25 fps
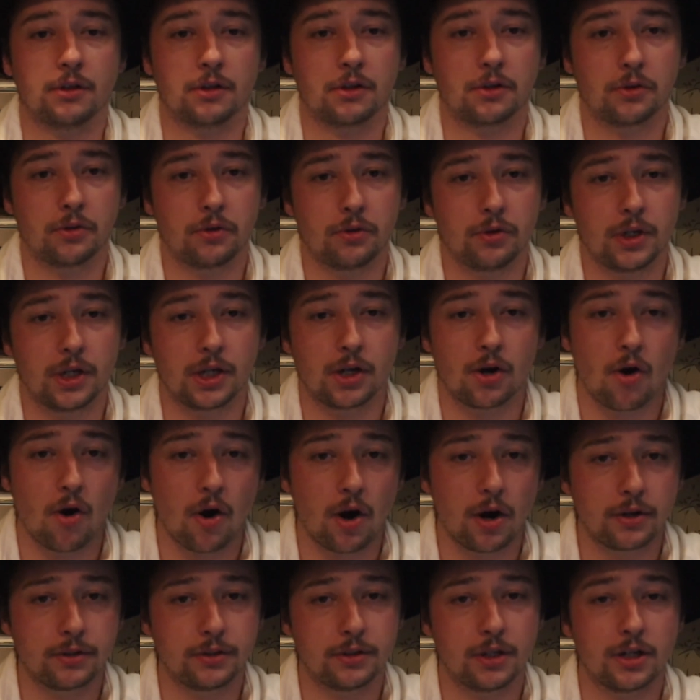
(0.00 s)
including
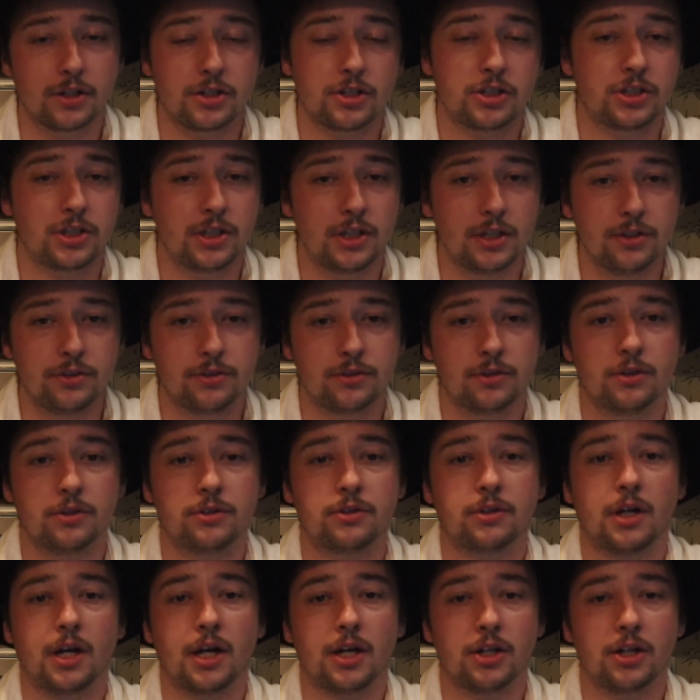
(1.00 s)
hard Dutch cheeses